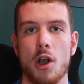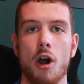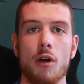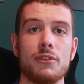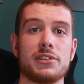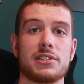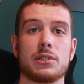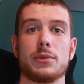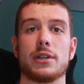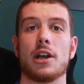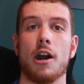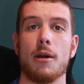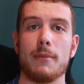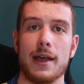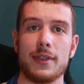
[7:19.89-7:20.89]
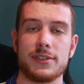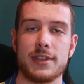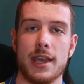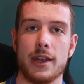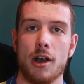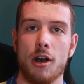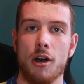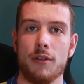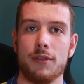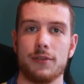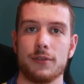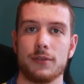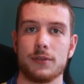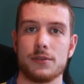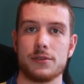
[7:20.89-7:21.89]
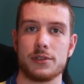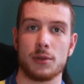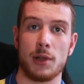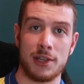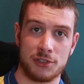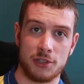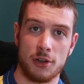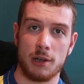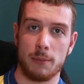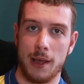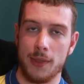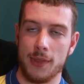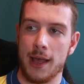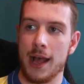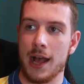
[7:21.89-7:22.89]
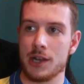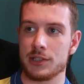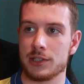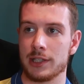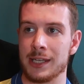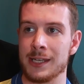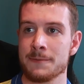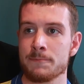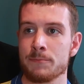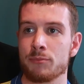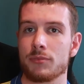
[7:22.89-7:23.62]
Obviously we got a man sent off, so let's talk about that actually.